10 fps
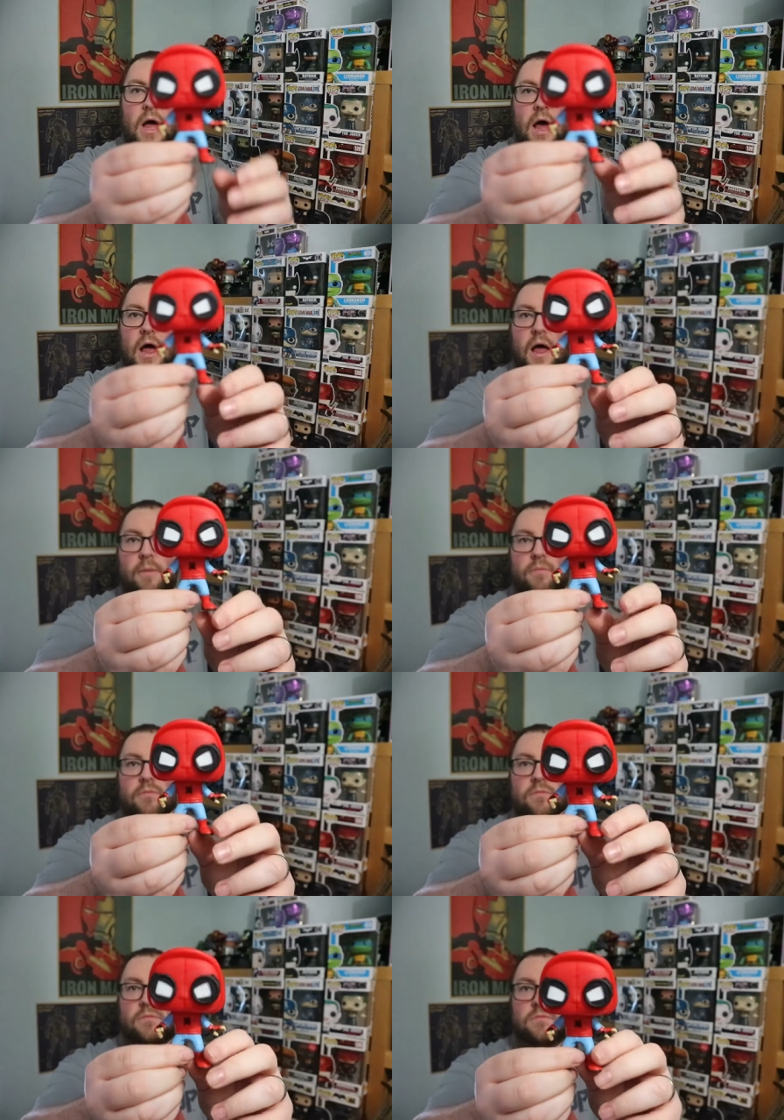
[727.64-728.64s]
Um,
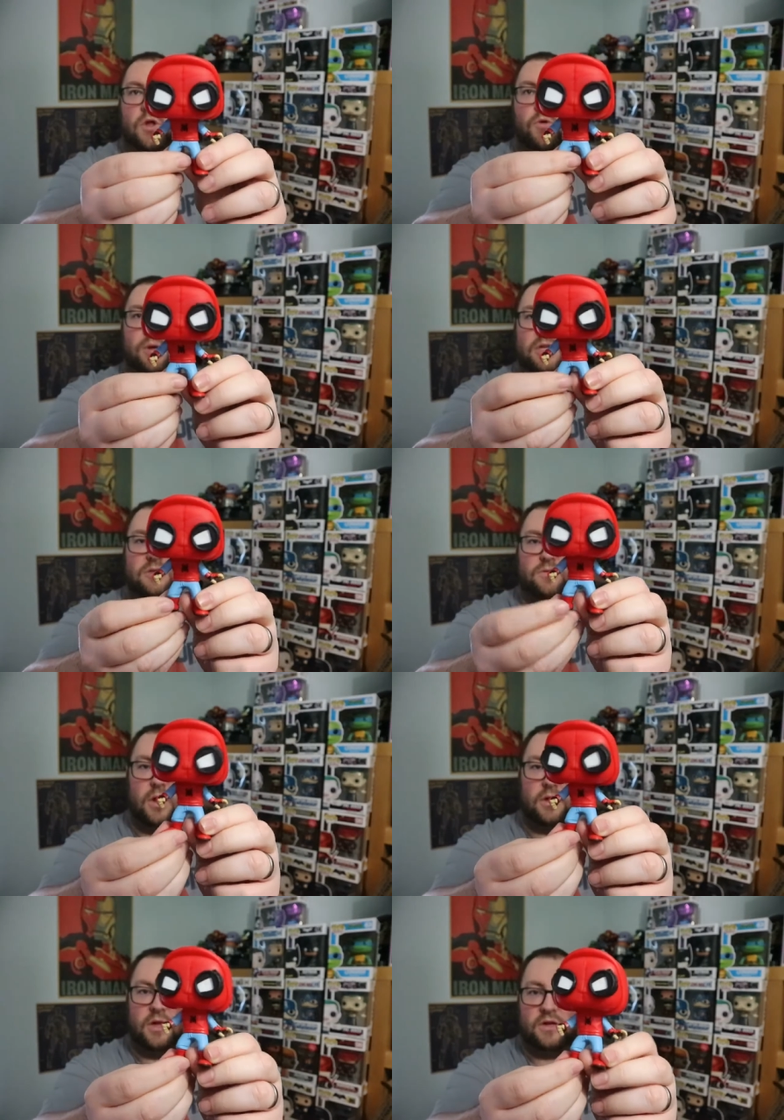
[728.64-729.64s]
homemade,
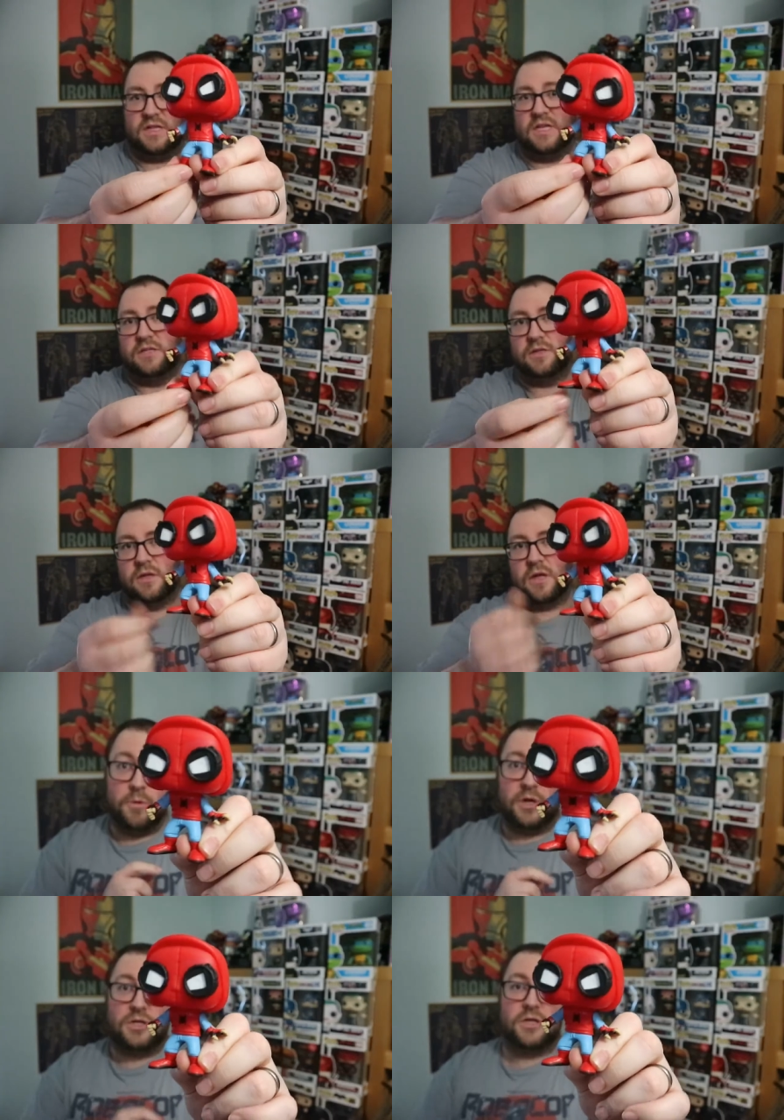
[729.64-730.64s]
I like this very
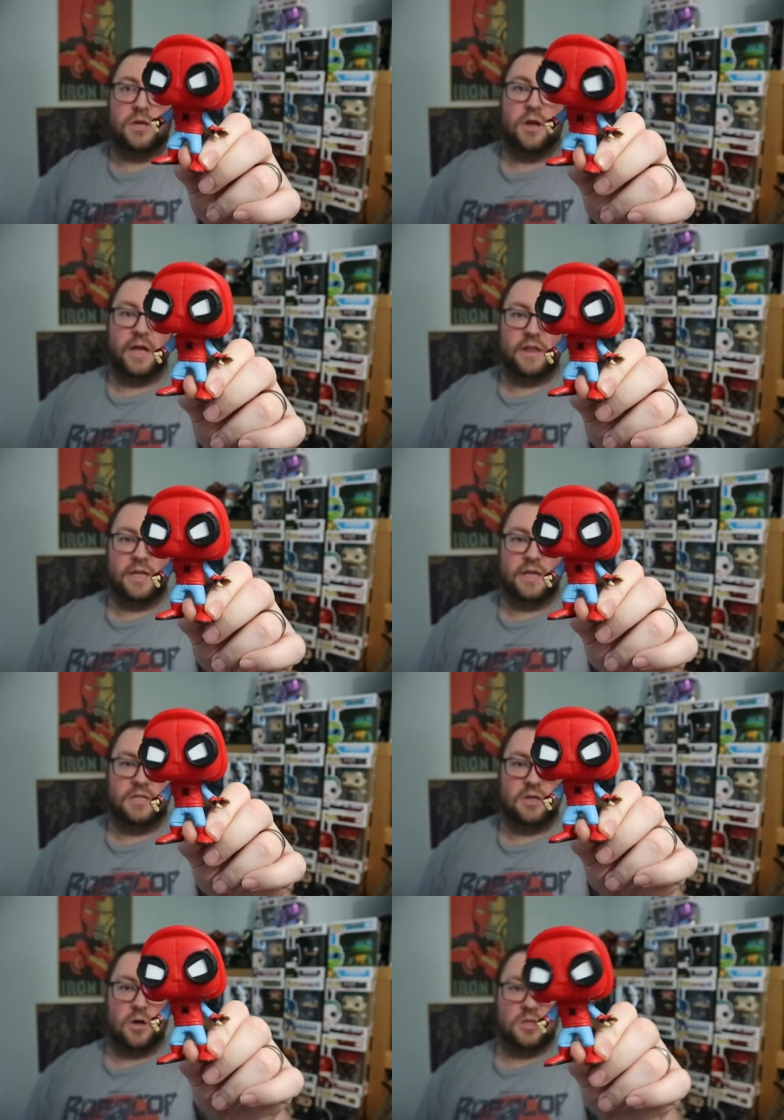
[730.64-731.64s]
much like the
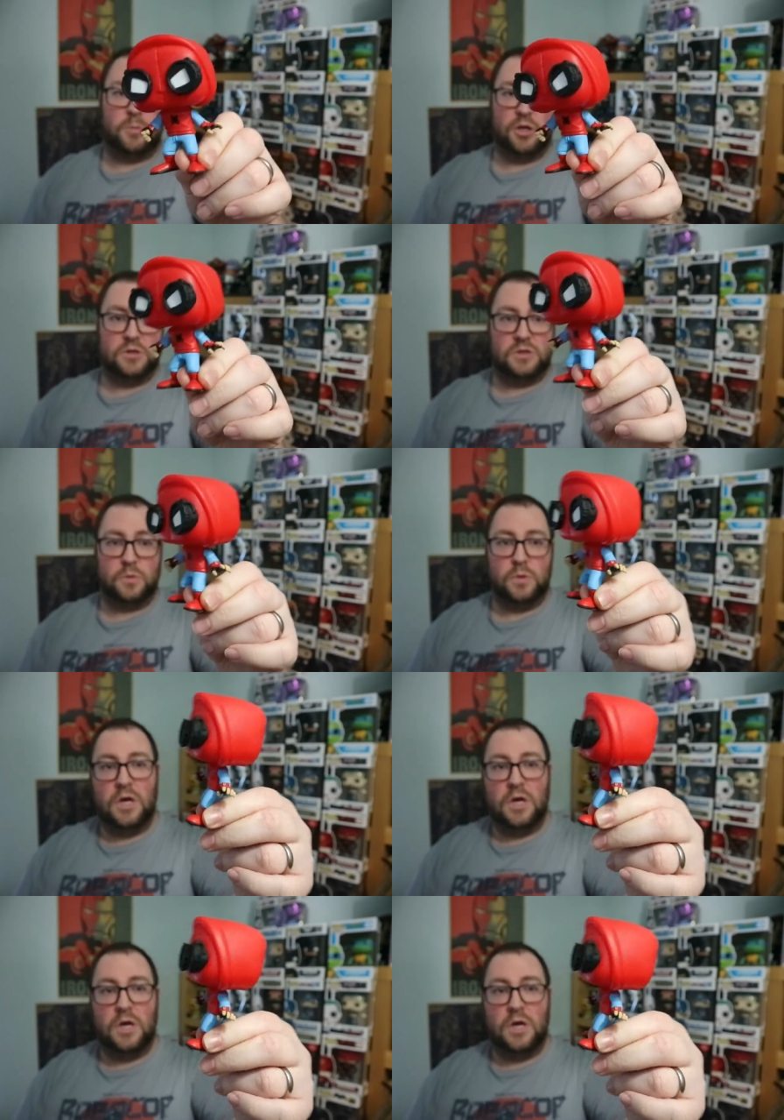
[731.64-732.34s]
Scarlet Spider suit.